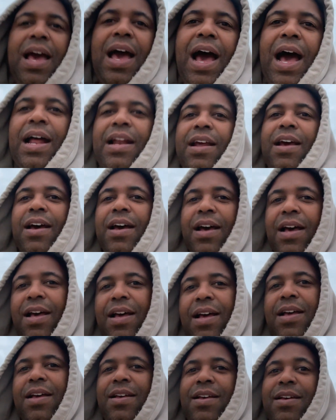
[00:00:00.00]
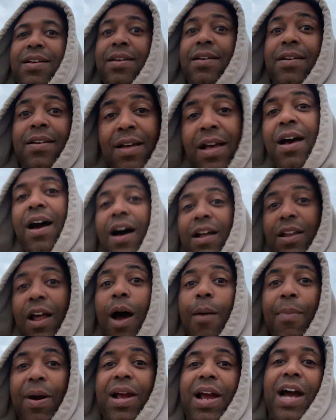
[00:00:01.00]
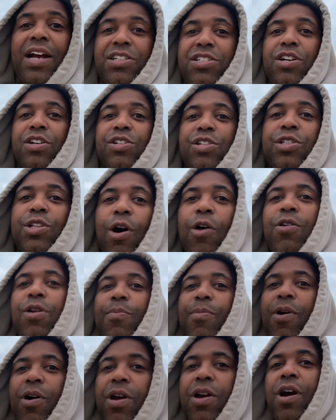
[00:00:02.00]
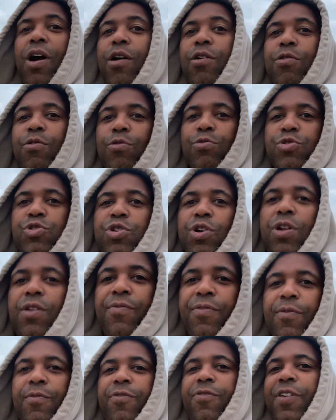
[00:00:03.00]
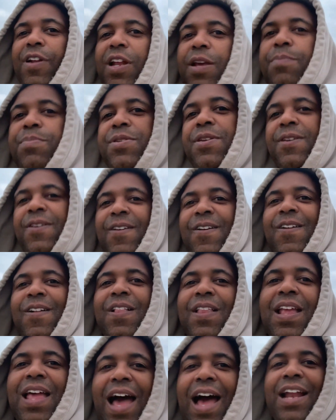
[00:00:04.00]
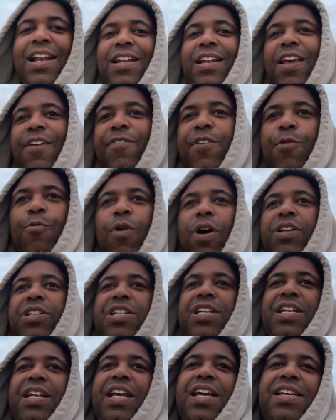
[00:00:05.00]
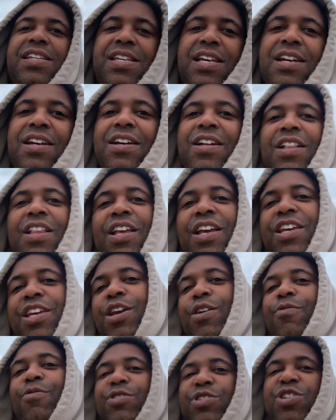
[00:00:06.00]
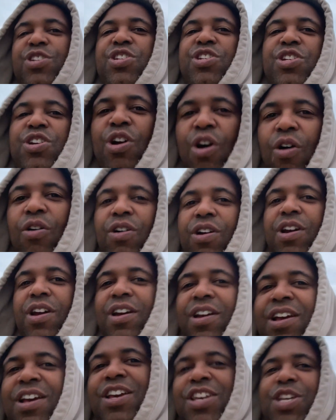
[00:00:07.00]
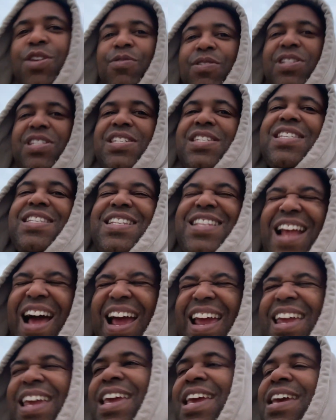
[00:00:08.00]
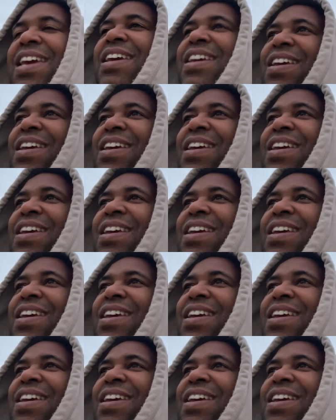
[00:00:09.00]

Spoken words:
And a lot of my cash got stolen by a guy called Sullivan Phillips. And if you're watching this, you're a skunk, you're a snake,